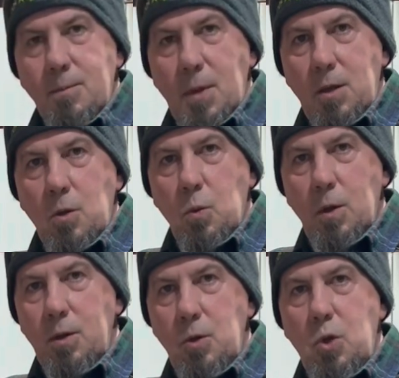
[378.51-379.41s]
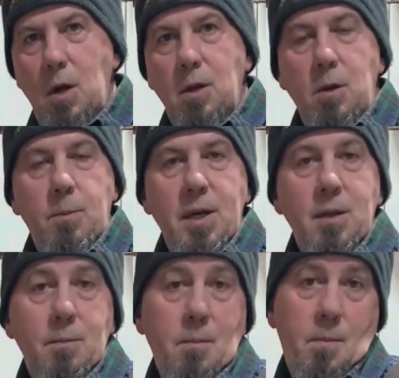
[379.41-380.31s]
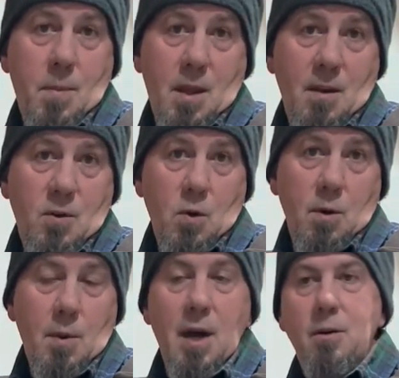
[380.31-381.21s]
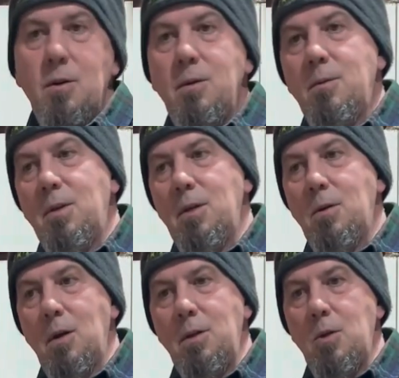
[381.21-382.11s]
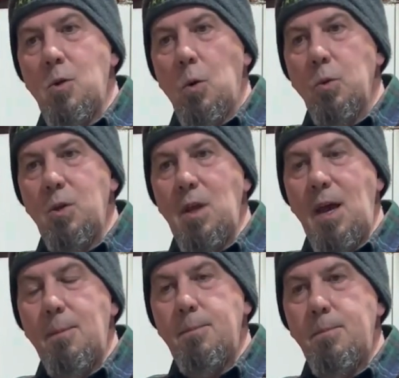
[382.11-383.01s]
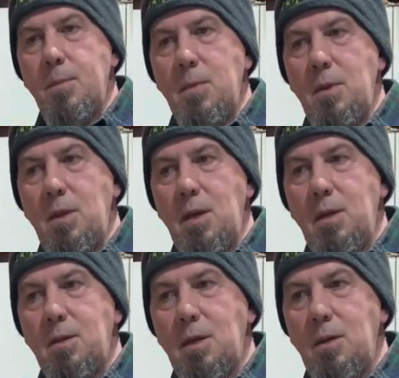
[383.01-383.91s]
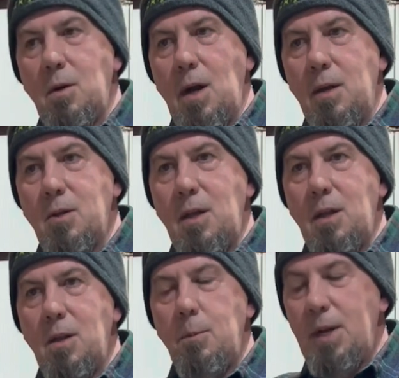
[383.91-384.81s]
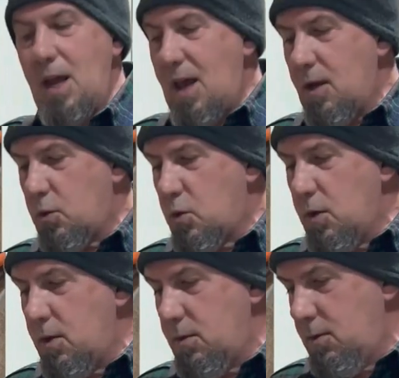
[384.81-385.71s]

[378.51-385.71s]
I just wanted to share a little bit, give you a reminder that during this cold snap that your hounds need a little bit of extra